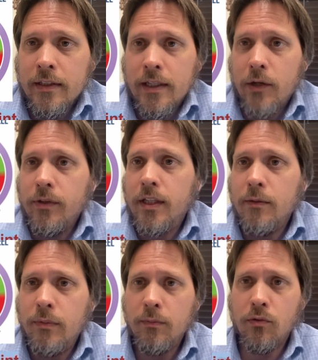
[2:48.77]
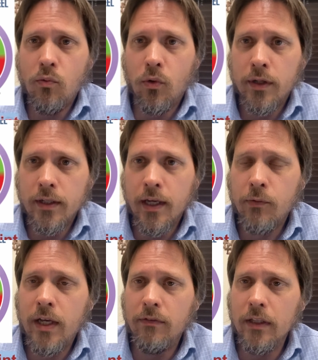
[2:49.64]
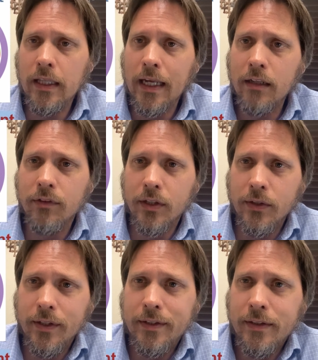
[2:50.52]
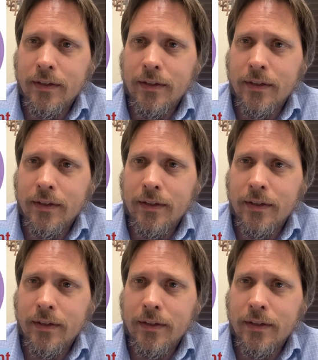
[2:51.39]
How do we keep people working? How do we have a livelihood?